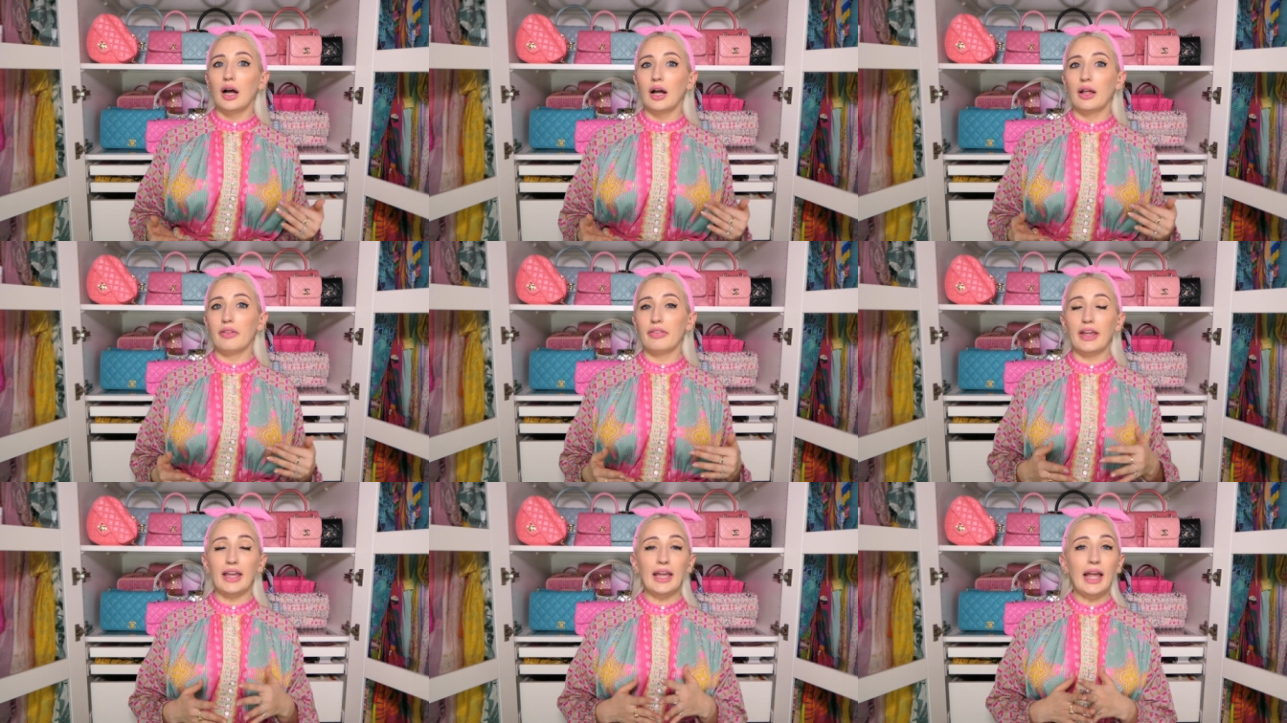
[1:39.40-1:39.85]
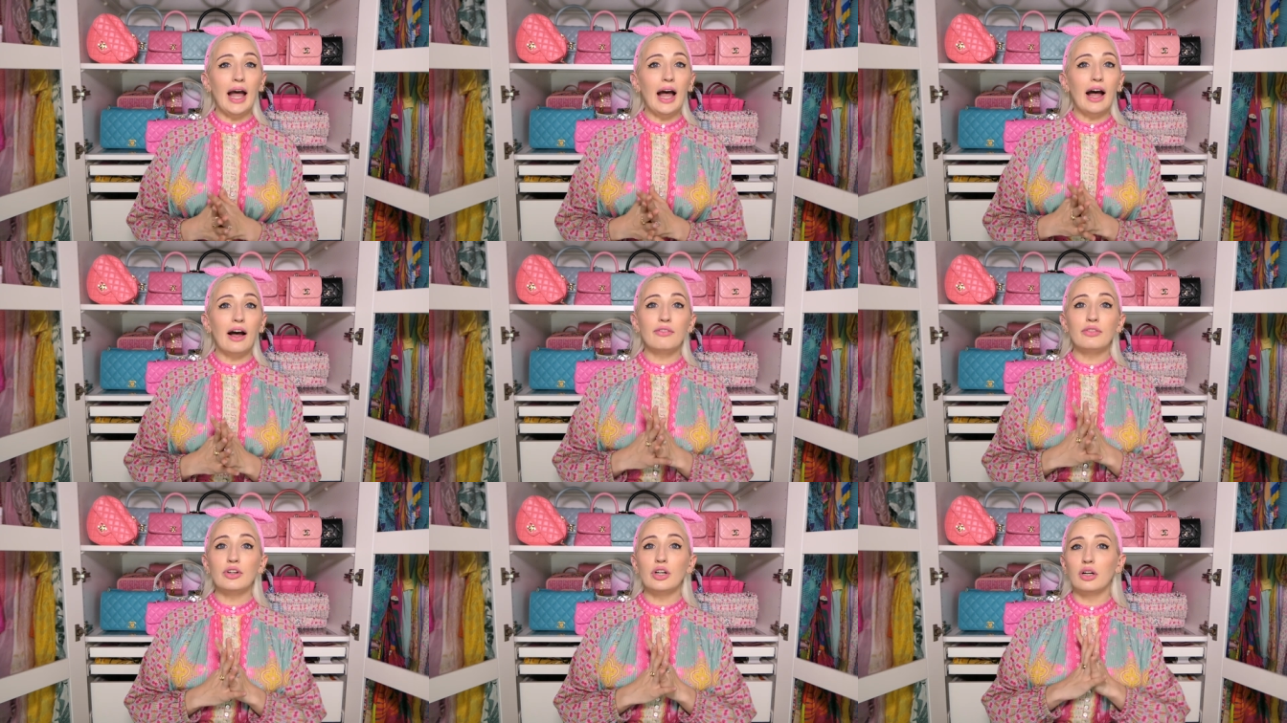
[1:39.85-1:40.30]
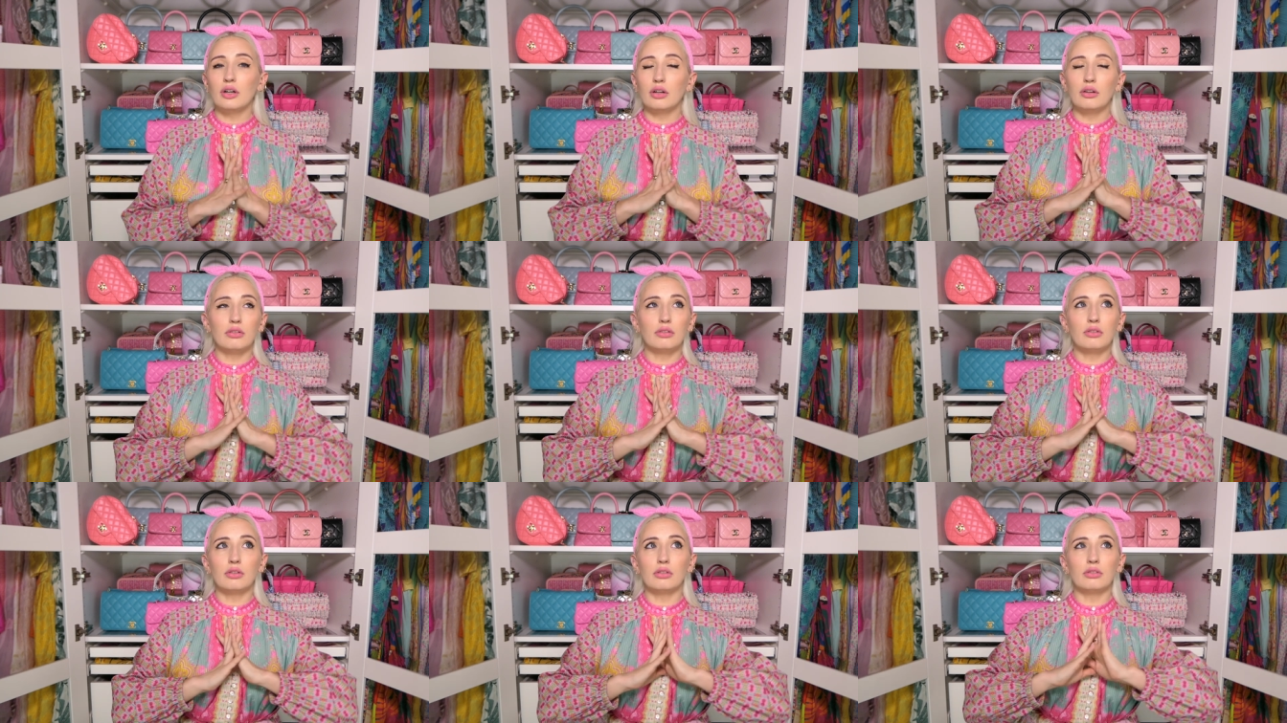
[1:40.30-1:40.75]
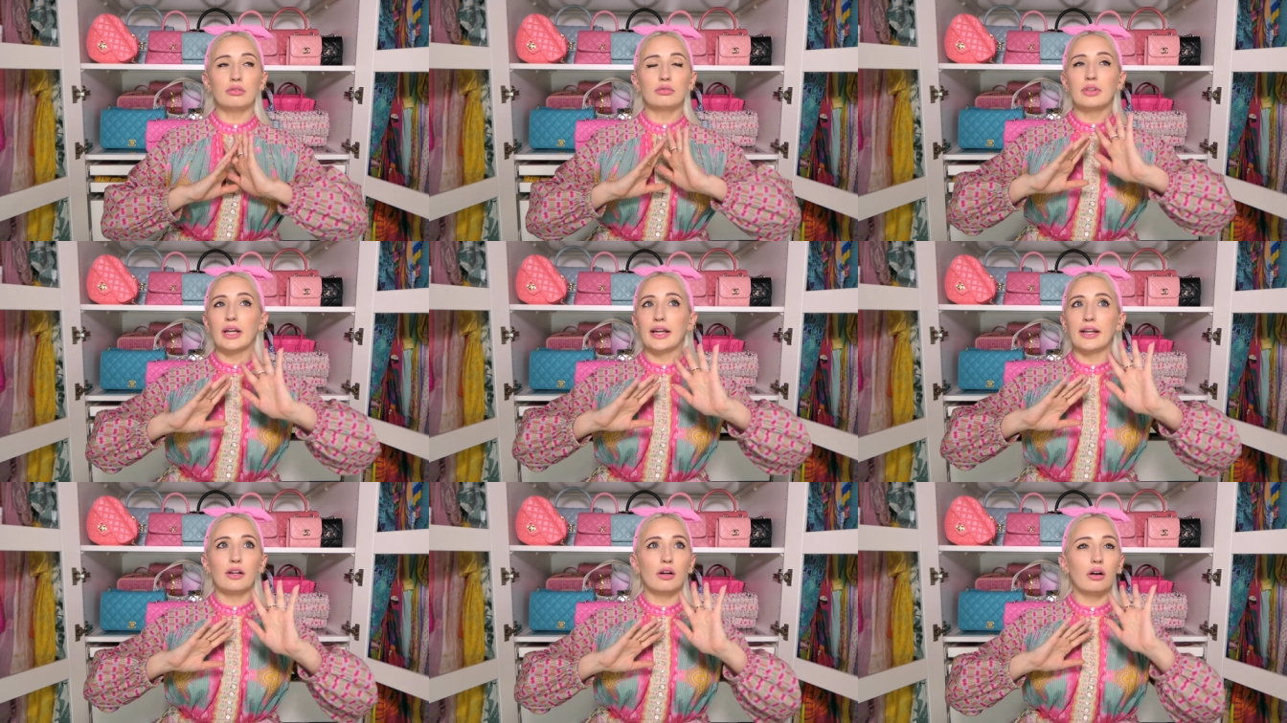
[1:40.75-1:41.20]
They have
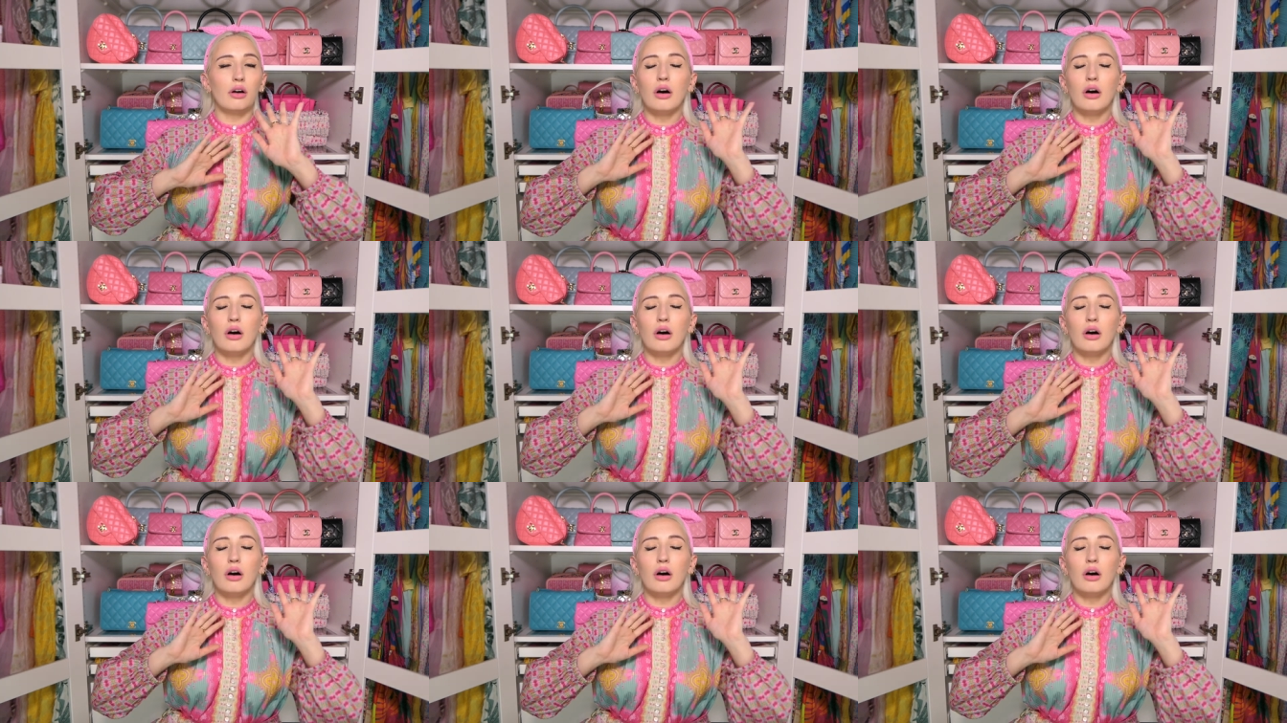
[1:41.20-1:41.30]
like